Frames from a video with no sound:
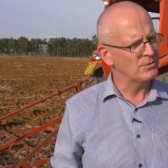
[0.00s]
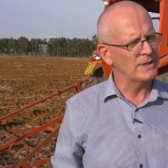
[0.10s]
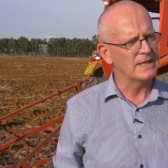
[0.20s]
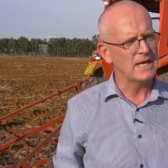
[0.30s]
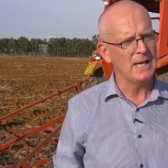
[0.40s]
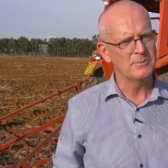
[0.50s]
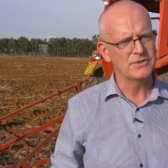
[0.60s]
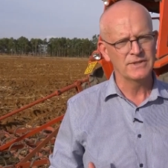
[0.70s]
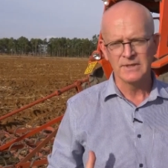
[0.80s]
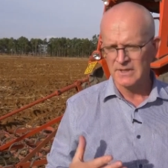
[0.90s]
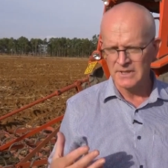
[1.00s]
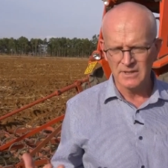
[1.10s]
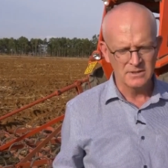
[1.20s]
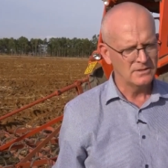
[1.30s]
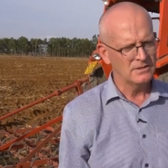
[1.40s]
the rain comes,
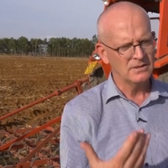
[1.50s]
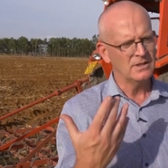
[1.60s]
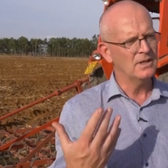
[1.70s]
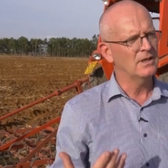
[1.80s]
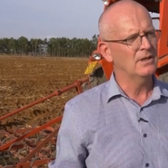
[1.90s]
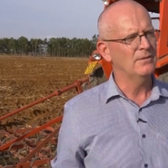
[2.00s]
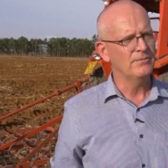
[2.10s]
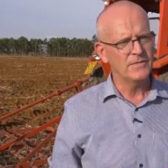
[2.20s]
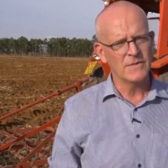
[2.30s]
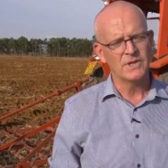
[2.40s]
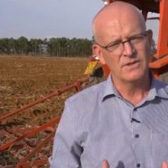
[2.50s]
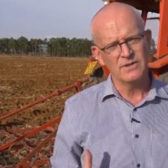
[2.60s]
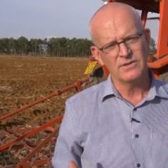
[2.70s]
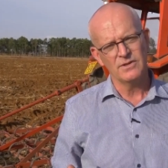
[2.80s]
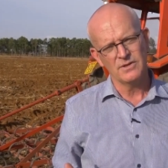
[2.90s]
uh,
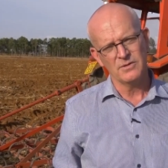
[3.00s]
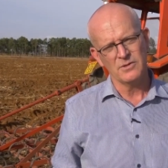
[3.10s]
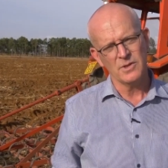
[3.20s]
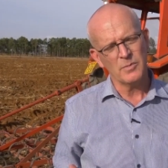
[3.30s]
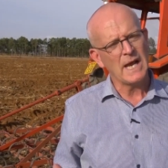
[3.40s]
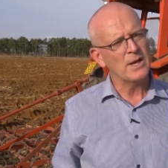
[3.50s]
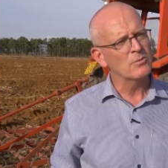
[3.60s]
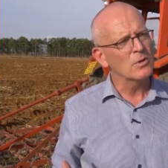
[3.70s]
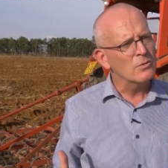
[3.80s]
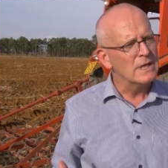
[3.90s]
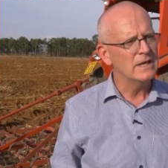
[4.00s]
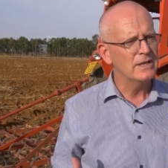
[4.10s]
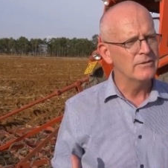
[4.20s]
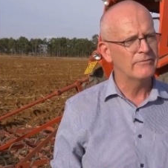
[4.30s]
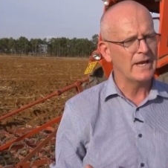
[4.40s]
the, the plant will really
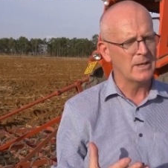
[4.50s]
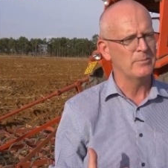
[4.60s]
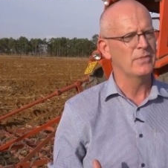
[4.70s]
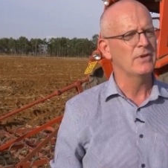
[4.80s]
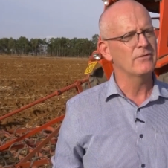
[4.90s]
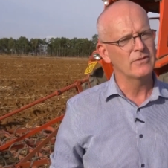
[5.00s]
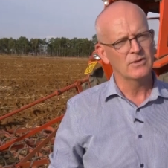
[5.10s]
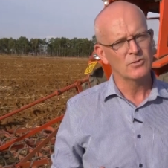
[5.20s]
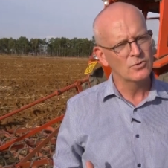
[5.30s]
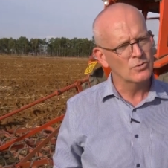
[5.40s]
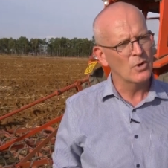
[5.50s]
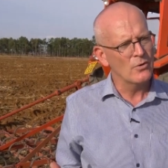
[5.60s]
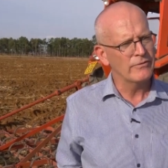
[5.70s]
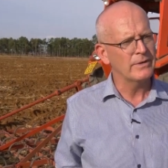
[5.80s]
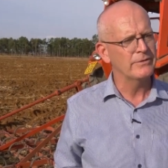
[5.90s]
develop,
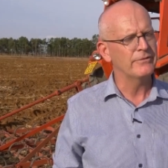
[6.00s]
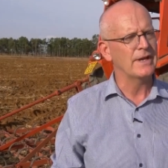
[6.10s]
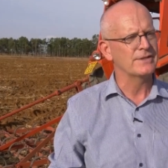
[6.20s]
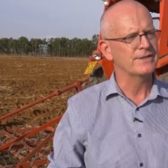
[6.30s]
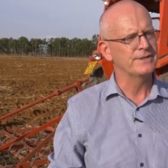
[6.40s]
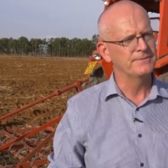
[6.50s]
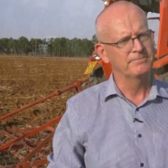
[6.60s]
grow very fast.